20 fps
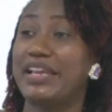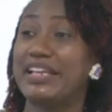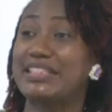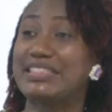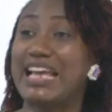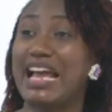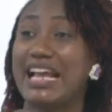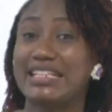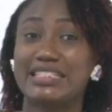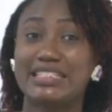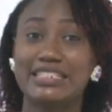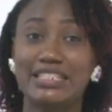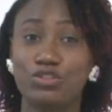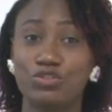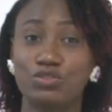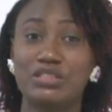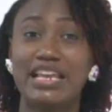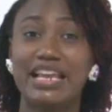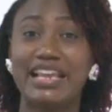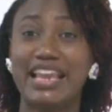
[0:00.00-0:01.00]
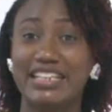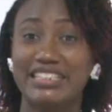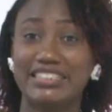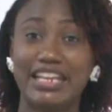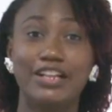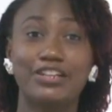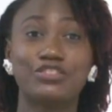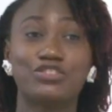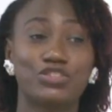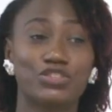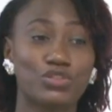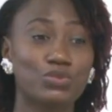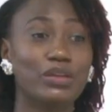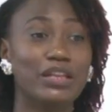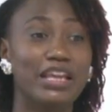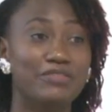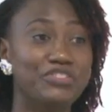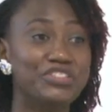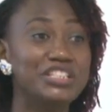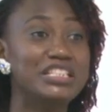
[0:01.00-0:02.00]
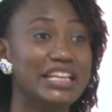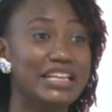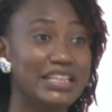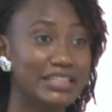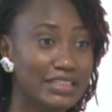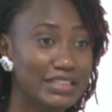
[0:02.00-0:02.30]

taxi to take her child to school every day.